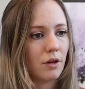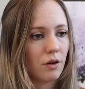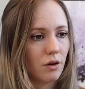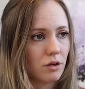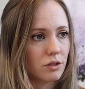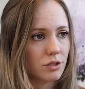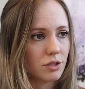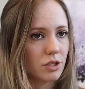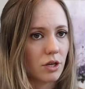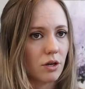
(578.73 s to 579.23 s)

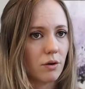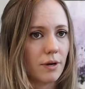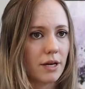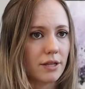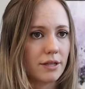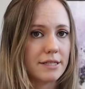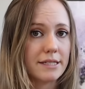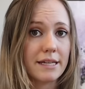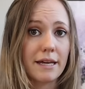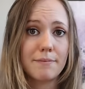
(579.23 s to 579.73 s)
Also,
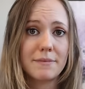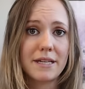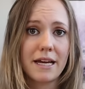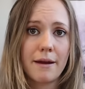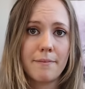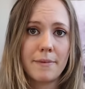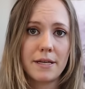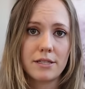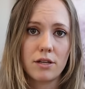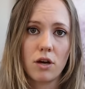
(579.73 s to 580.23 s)
at the same
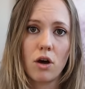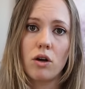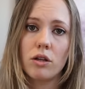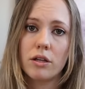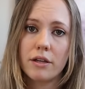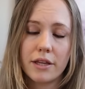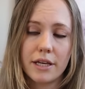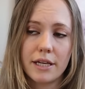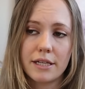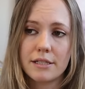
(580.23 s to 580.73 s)
time as all
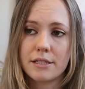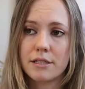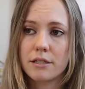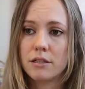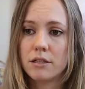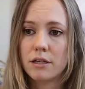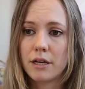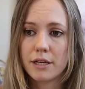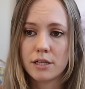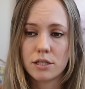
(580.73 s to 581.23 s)
of this,
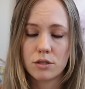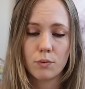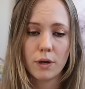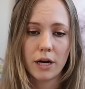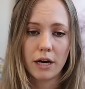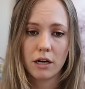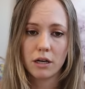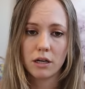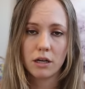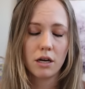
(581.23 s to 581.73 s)
I
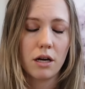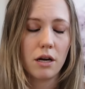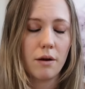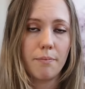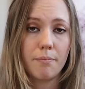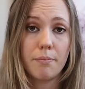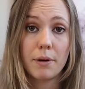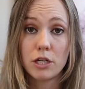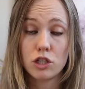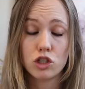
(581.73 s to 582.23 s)
swear
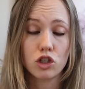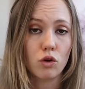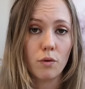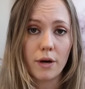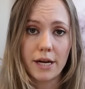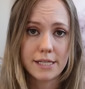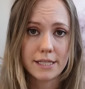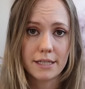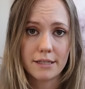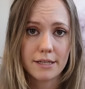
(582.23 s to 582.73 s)
a bunch of
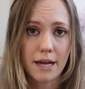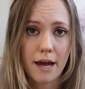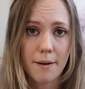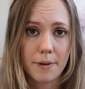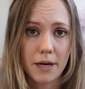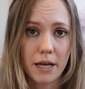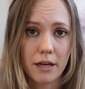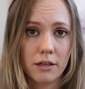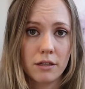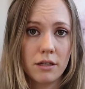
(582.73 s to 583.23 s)
crazy is
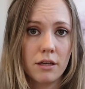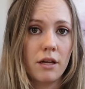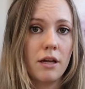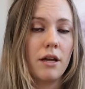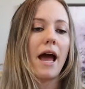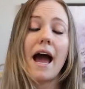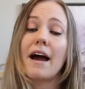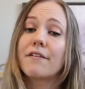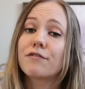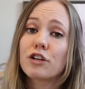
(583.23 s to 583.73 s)
happening.
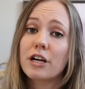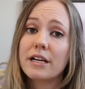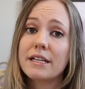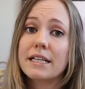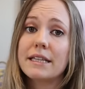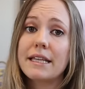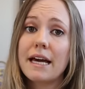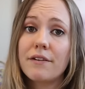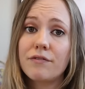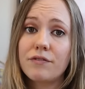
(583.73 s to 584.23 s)
After I
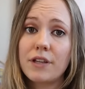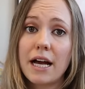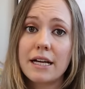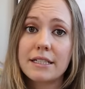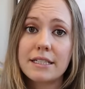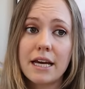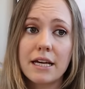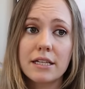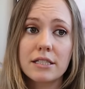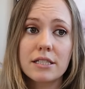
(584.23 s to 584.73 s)
did that
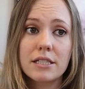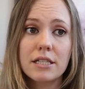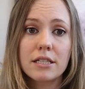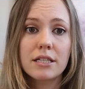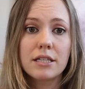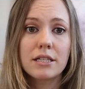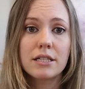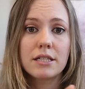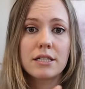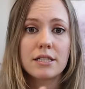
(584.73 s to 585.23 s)
flat test,
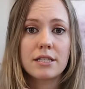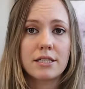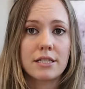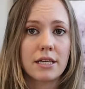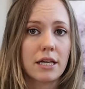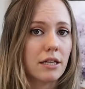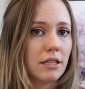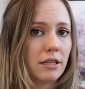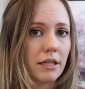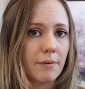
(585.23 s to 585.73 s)

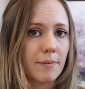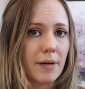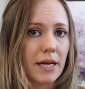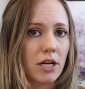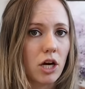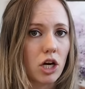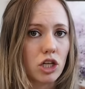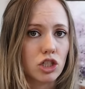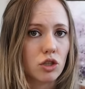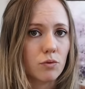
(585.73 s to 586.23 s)
suddenly my
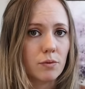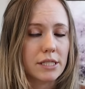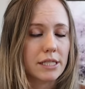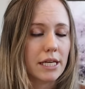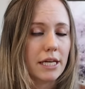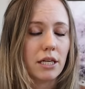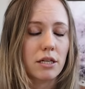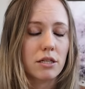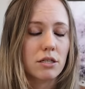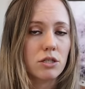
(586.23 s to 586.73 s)
nausea was
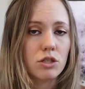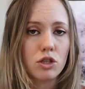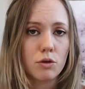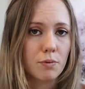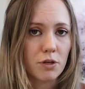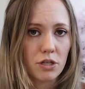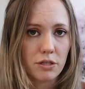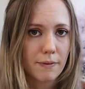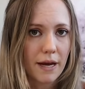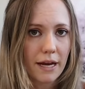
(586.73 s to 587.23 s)
like
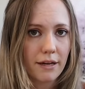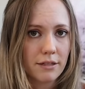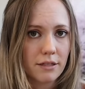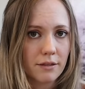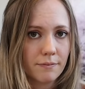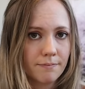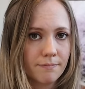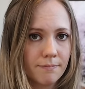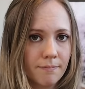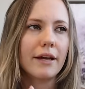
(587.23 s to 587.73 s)
super spiked.
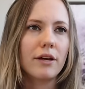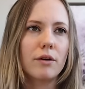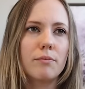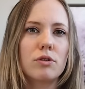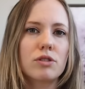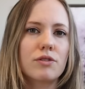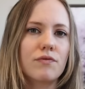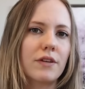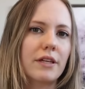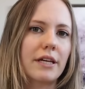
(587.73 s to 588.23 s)
I
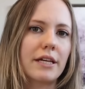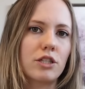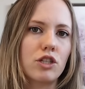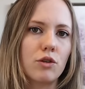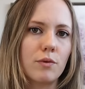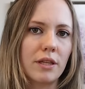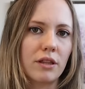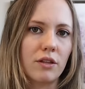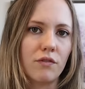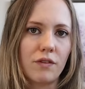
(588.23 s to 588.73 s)
almost feel like
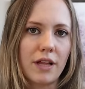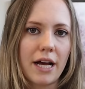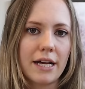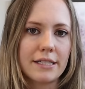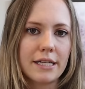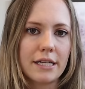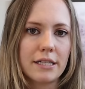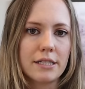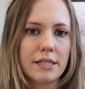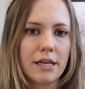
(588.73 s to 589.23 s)
doing the flat
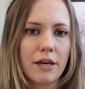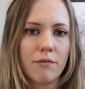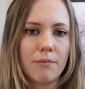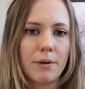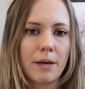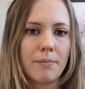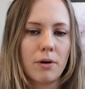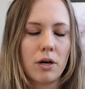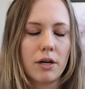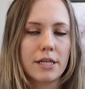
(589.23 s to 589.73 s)
test gave
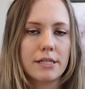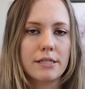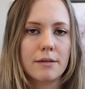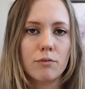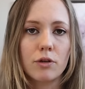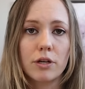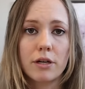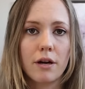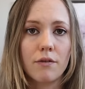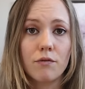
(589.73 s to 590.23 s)
my body
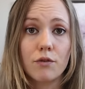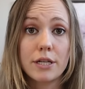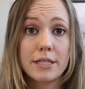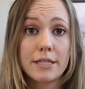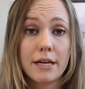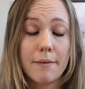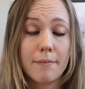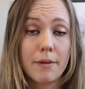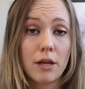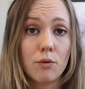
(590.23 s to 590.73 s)
some recovery
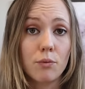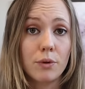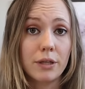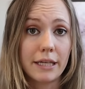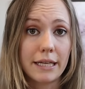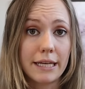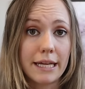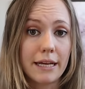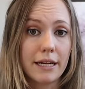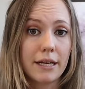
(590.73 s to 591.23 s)
time that it
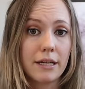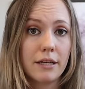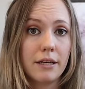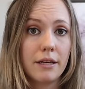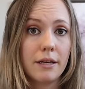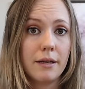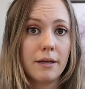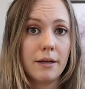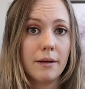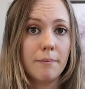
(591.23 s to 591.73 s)
really needed,
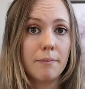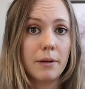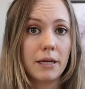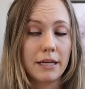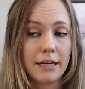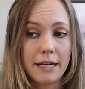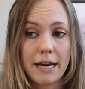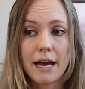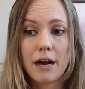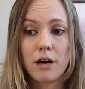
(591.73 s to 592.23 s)

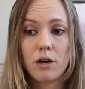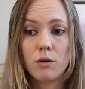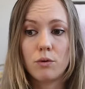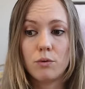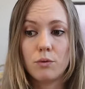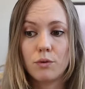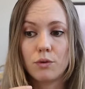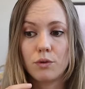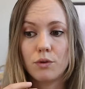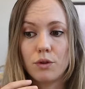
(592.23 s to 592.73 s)
but
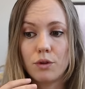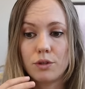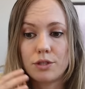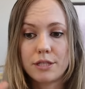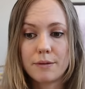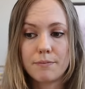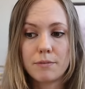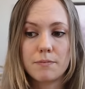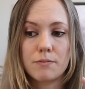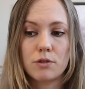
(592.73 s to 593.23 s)
now the
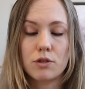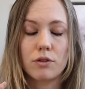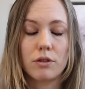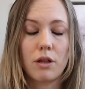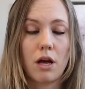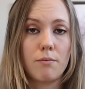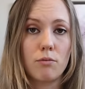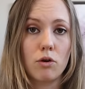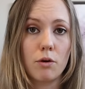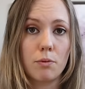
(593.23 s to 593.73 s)
symptoms are a
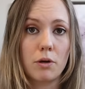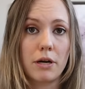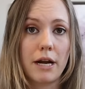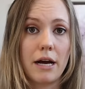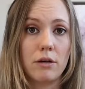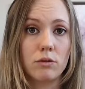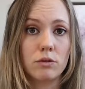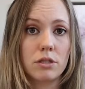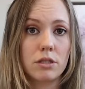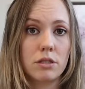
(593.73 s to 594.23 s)
lot more
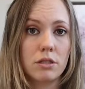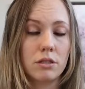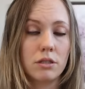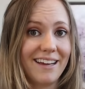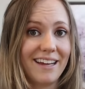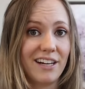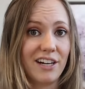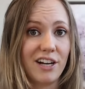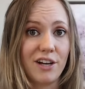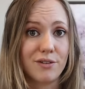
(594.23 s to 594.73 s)
pronounced.
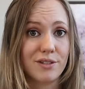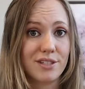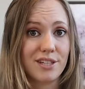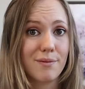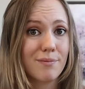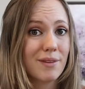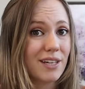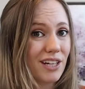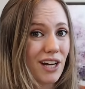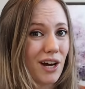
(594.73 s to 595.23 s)
I don't know.
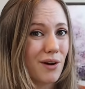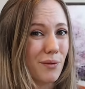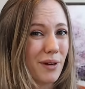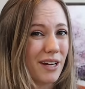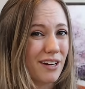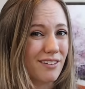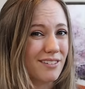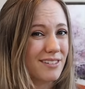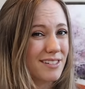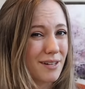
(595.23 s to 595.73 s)
Something got
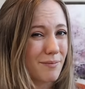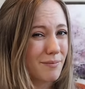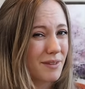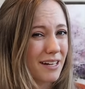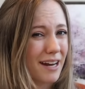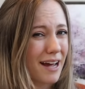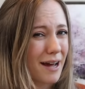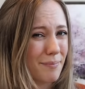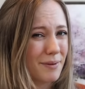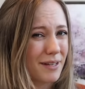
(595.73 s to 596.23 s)
weird.
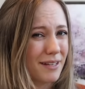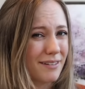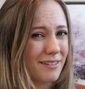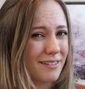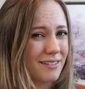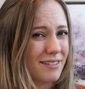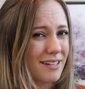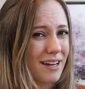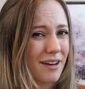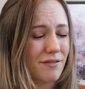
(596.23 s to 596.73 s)
Something
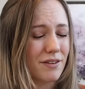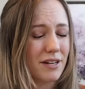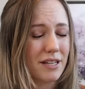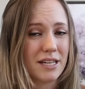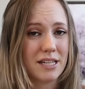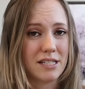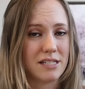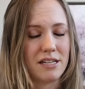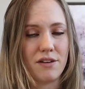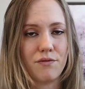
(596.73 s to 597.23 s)
happened.
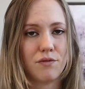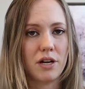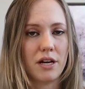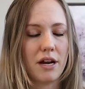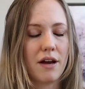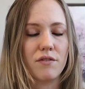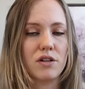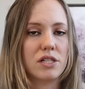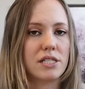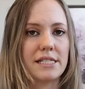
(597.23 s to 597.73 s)
Everything's
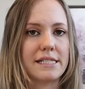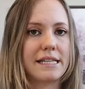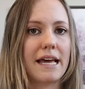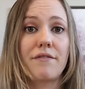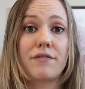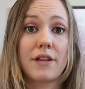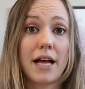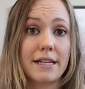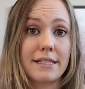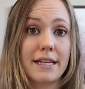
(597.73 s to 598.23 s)
different ever since
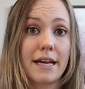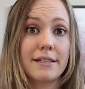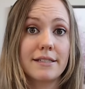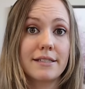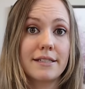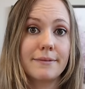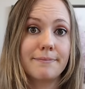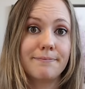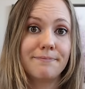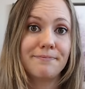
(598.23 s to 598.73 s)
that flat
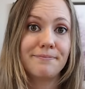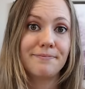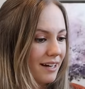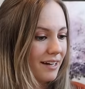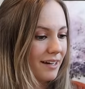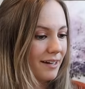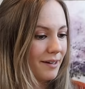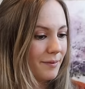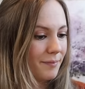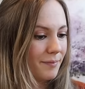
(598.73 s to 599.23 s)
test.
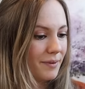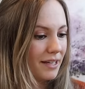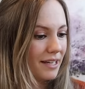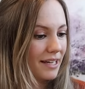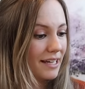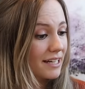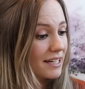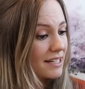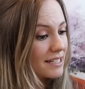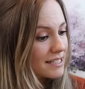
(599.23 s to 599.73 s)
Um,
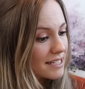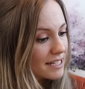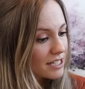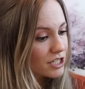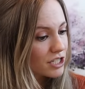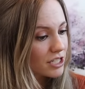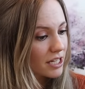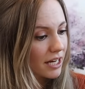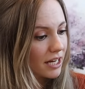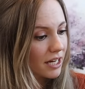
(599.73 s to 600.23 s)
in
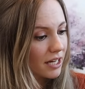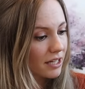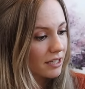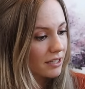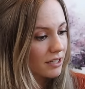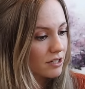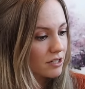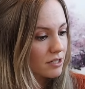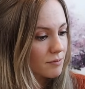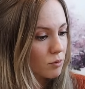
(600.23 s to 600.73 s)
addition,
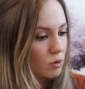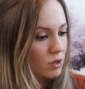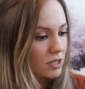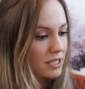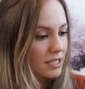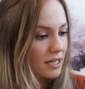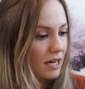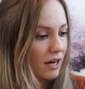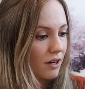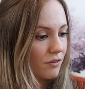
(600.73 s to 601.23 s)
there's more
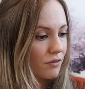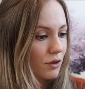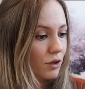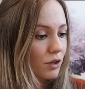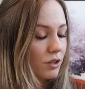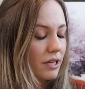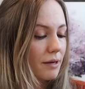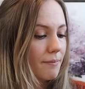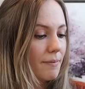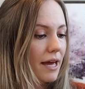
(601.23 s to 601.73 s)
stuff.
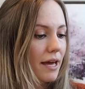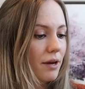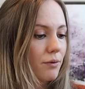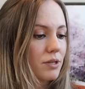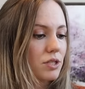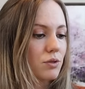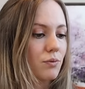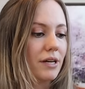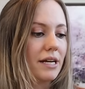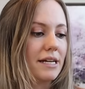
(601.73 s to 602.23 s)
Early May
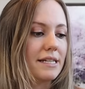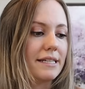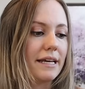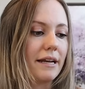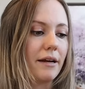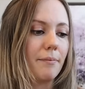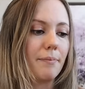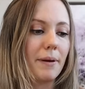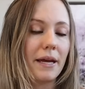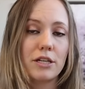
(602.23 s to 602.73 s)
was when I
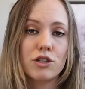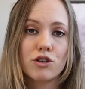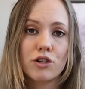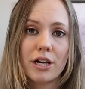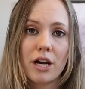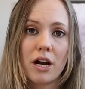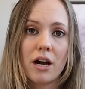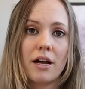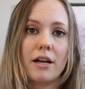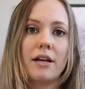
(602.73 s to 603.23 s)
set up
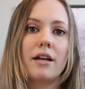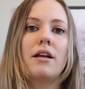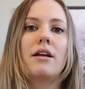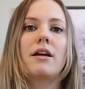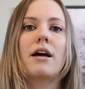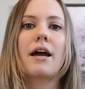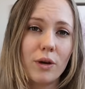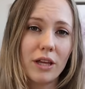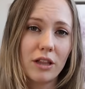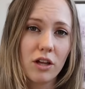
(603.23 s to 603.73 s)

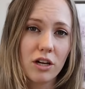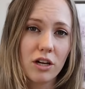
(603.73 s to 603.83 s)
Patreon. We